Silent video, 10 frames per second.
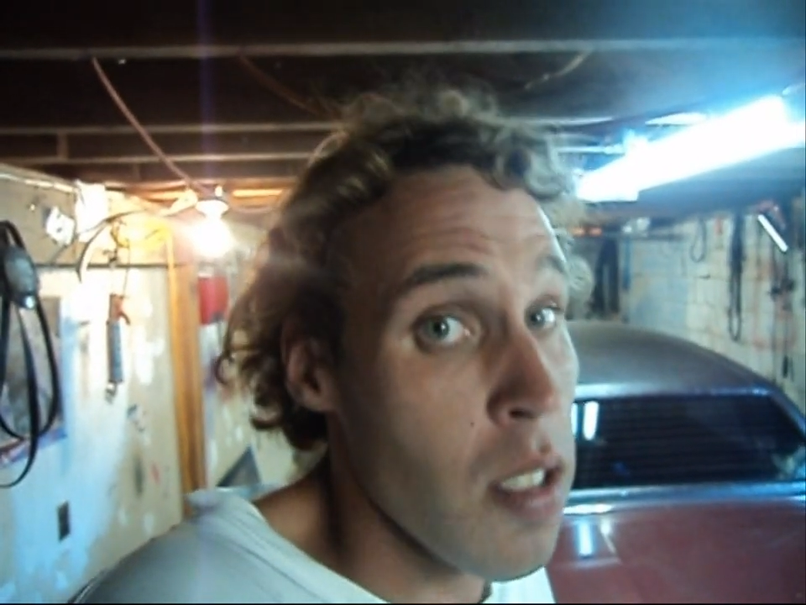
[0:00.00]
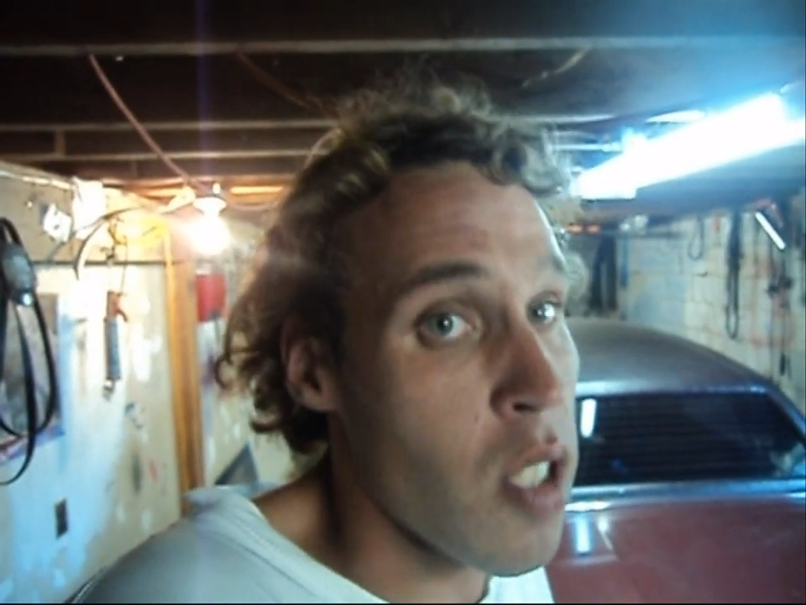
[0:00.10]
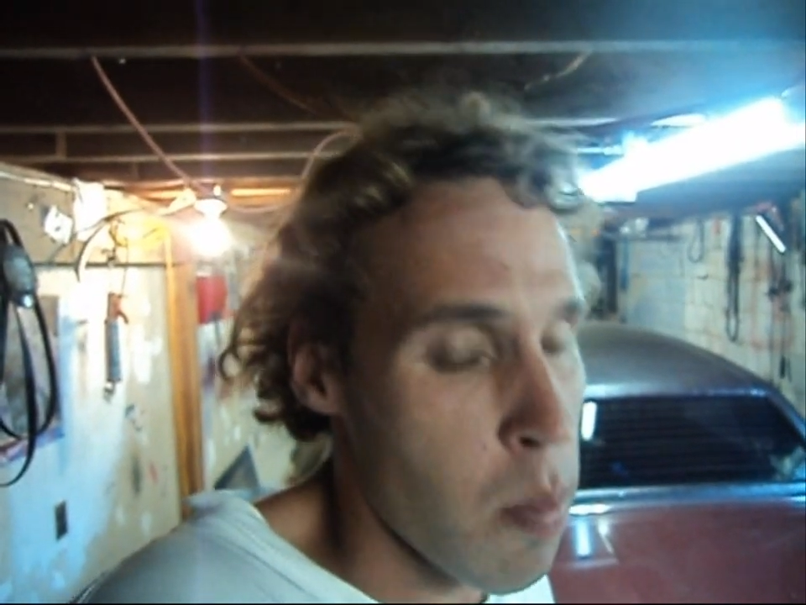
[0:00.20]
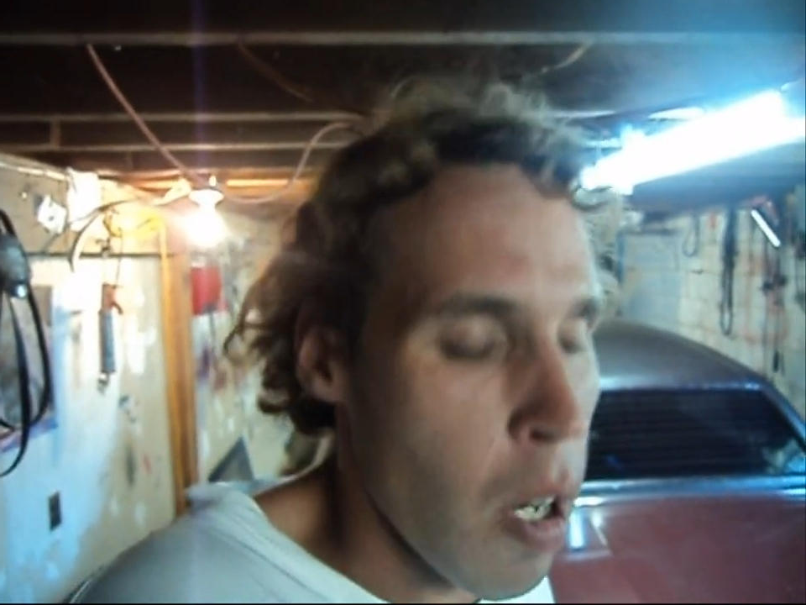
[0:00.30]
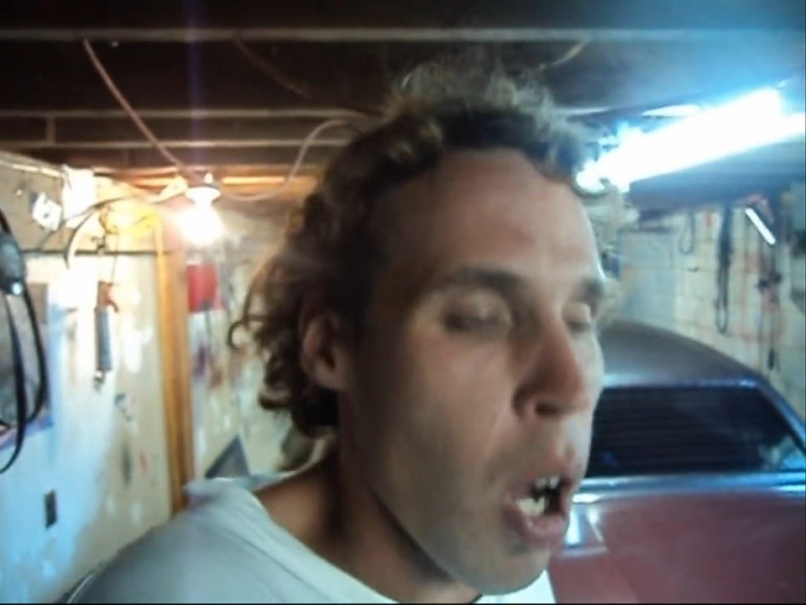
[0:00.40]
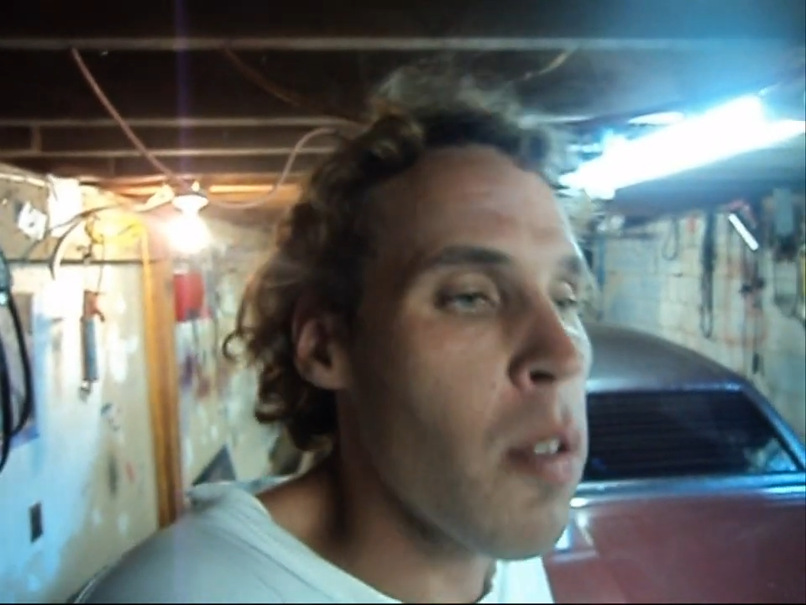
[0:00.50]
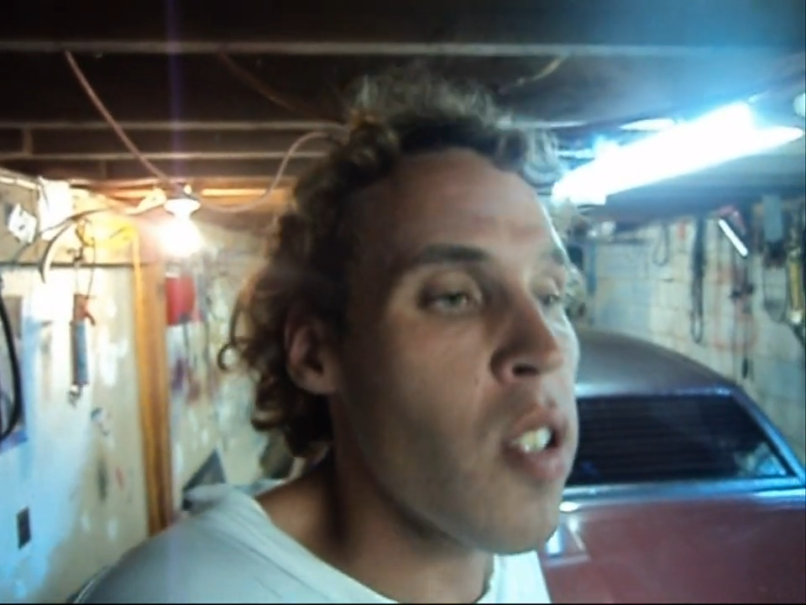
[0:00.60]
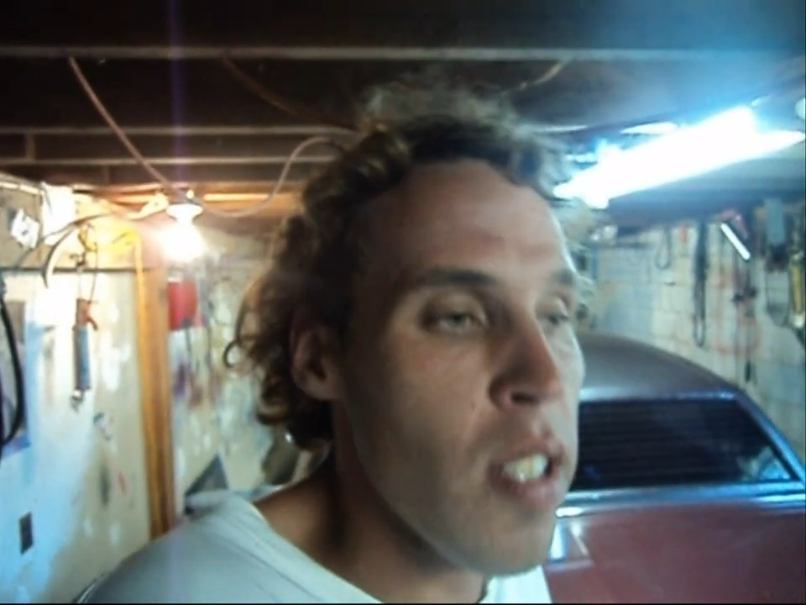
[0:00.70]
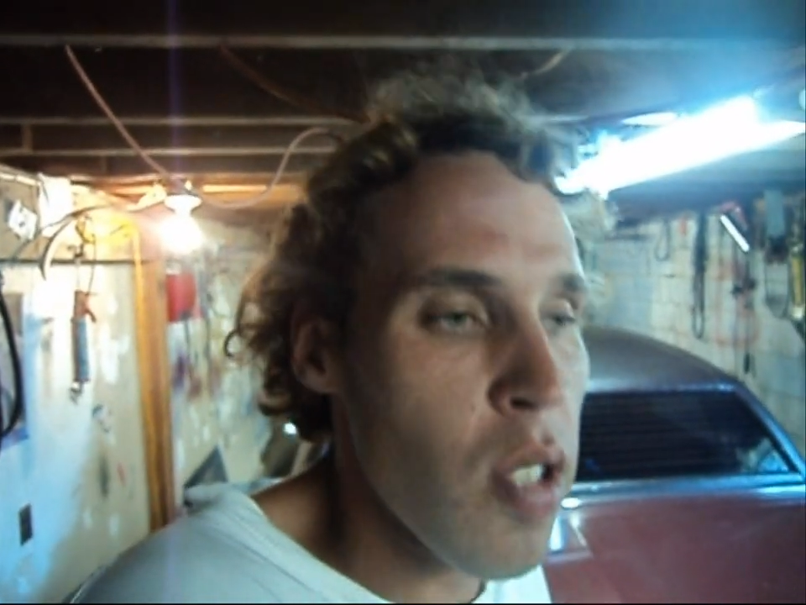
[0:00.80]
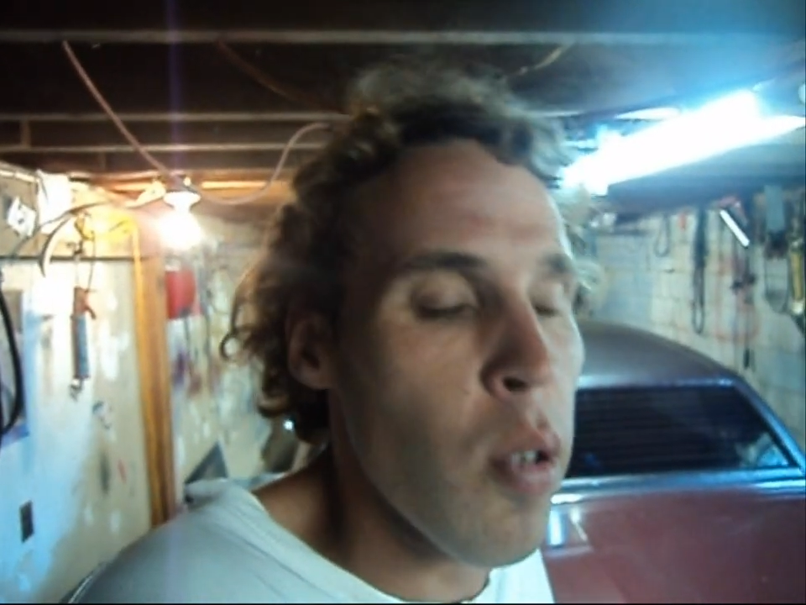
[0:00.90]
your
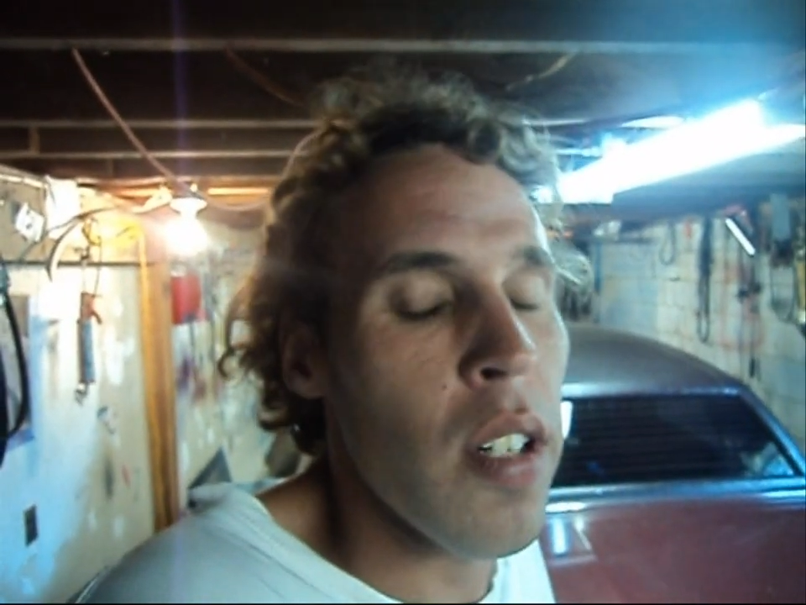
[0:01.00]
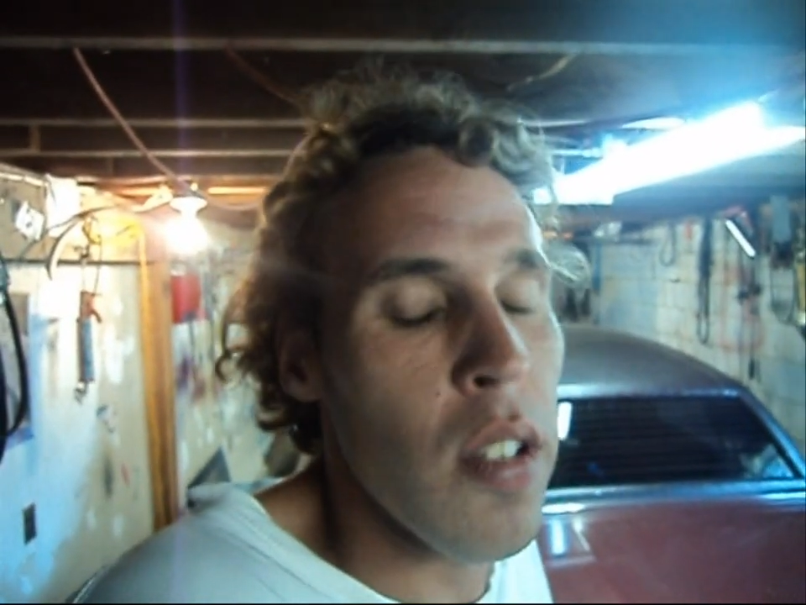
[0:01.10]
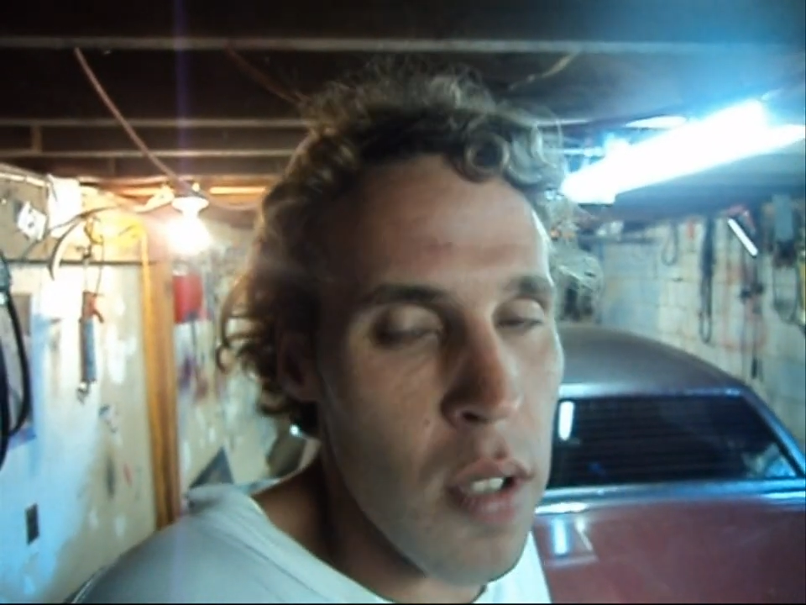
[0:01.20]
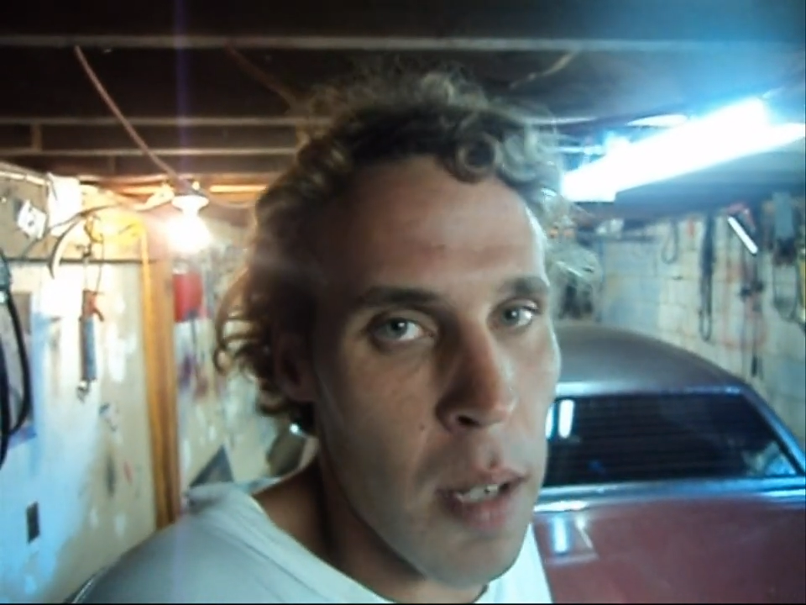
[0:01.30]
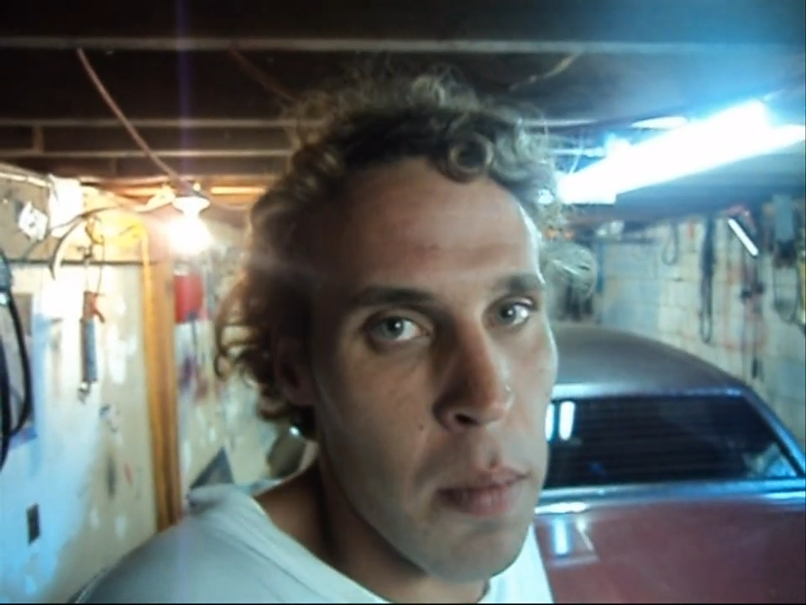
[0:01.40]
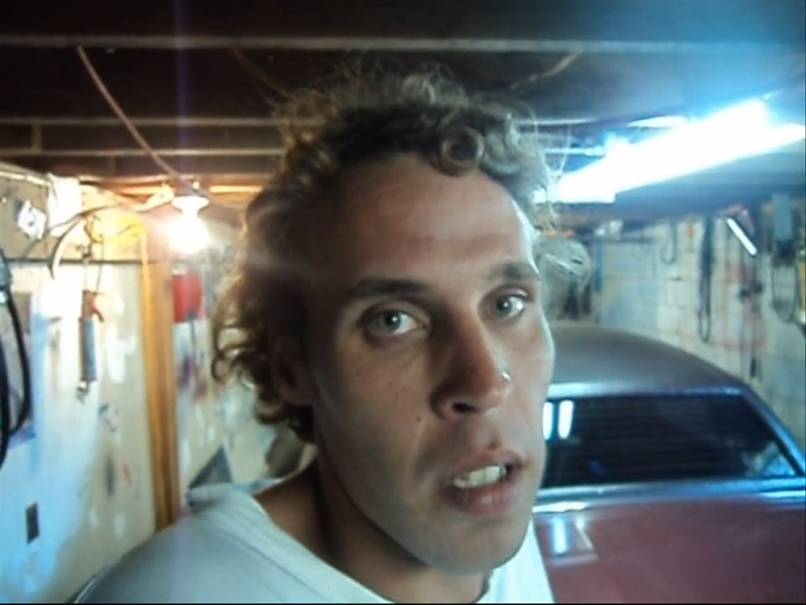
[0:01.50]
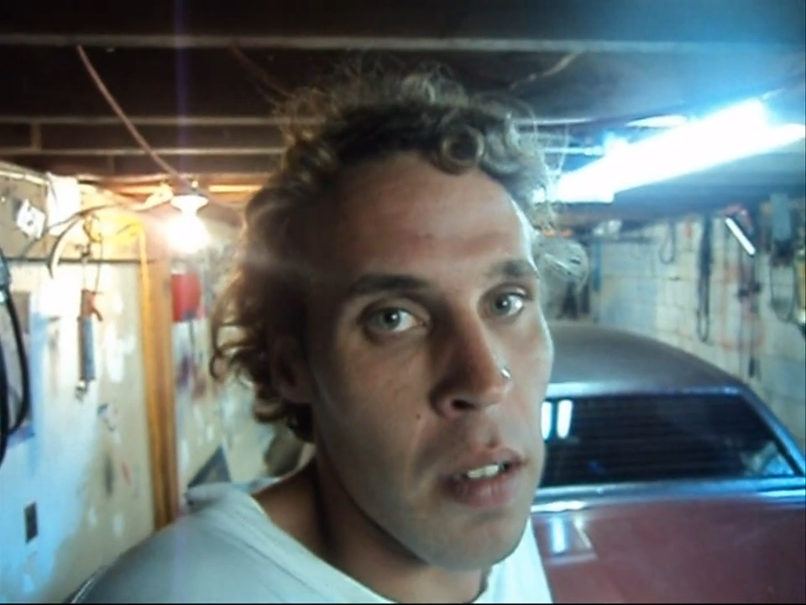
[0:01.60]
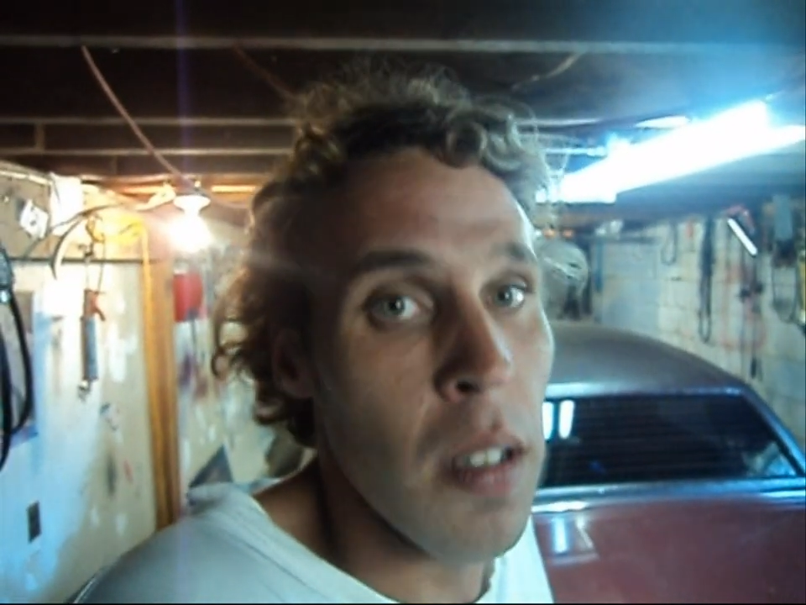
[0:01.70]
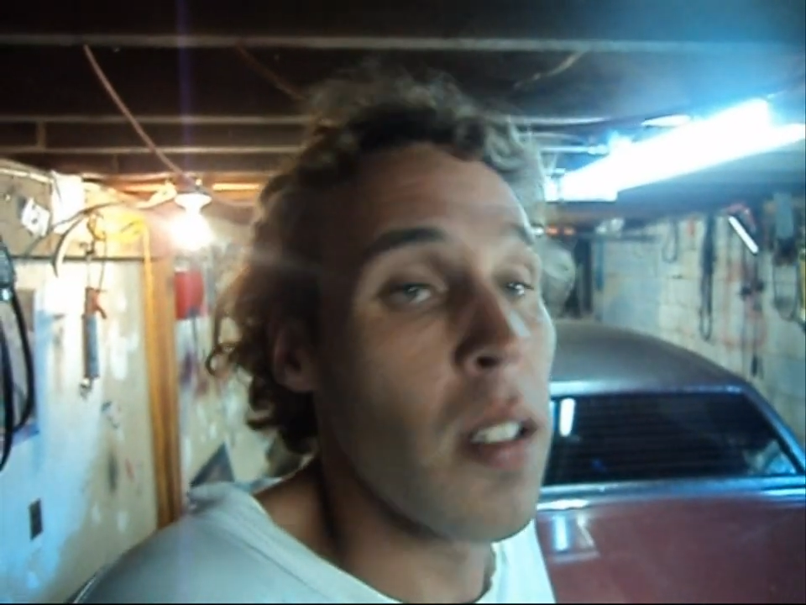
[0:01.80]
speedometer is going to do something.